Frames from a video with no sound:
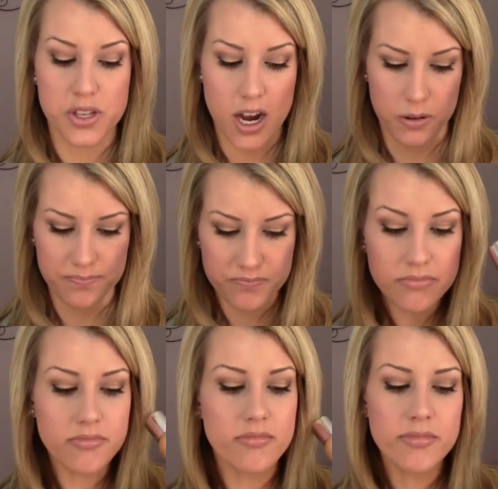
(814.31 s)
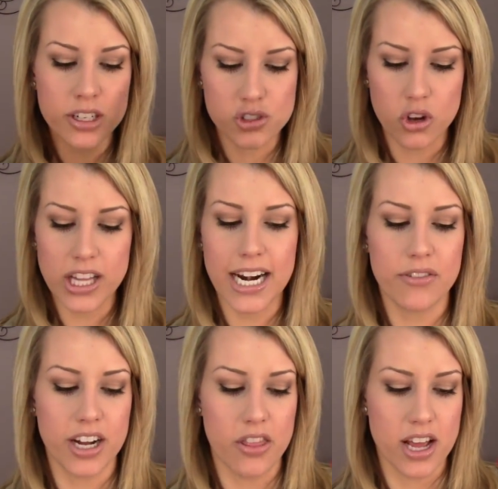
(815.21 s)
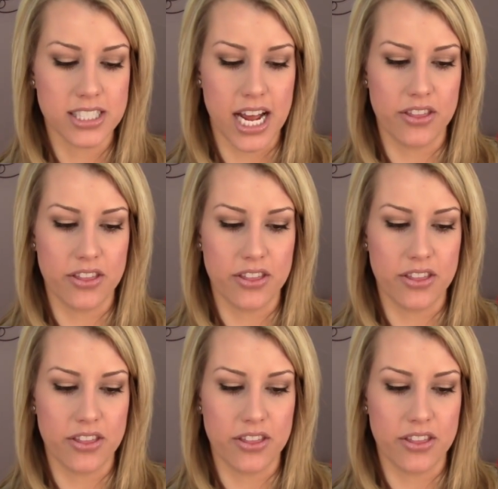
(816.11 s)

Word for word: So, so glad I found this.